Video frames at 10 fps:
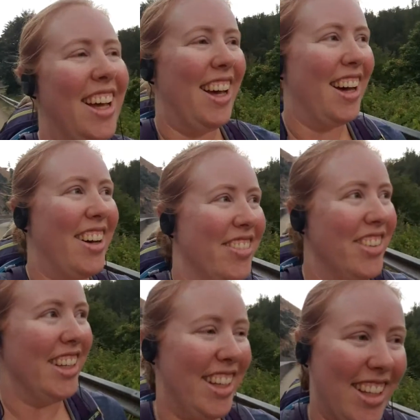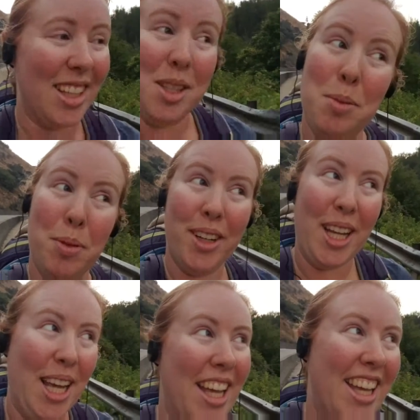Um, that's
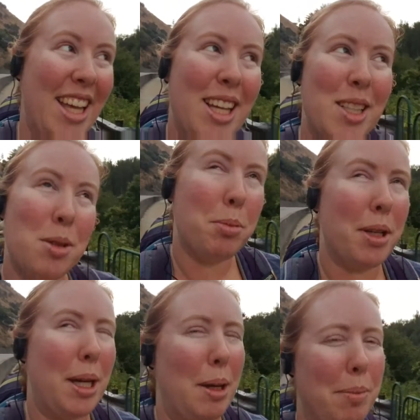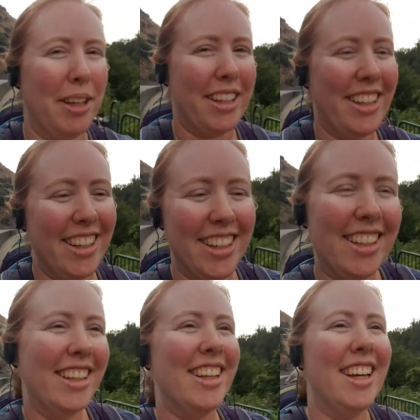pretty, it's pretty epic.
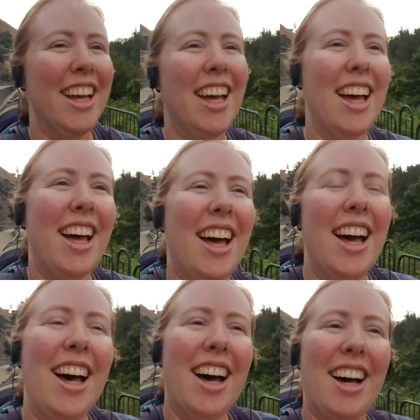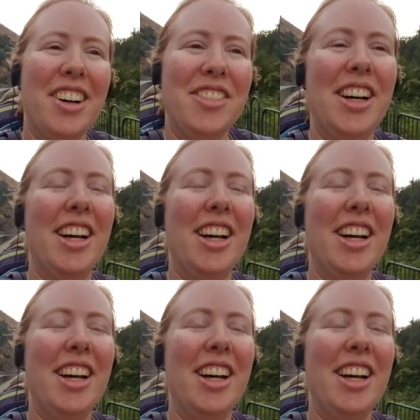Um,